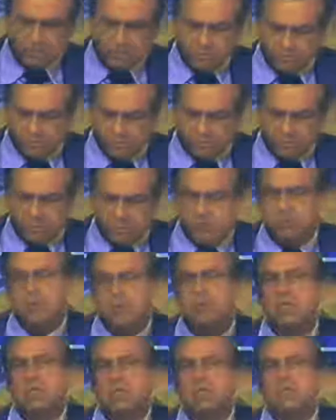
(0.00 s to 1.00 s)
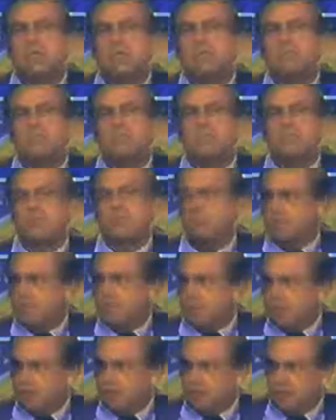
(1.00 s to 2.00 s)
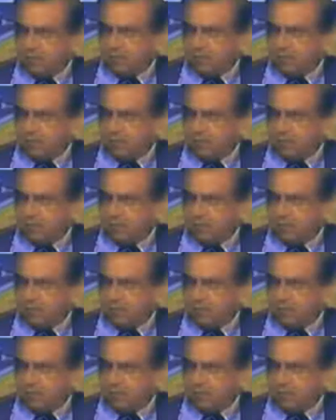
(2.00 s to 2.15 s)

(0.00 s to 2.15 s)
of course, precipitated the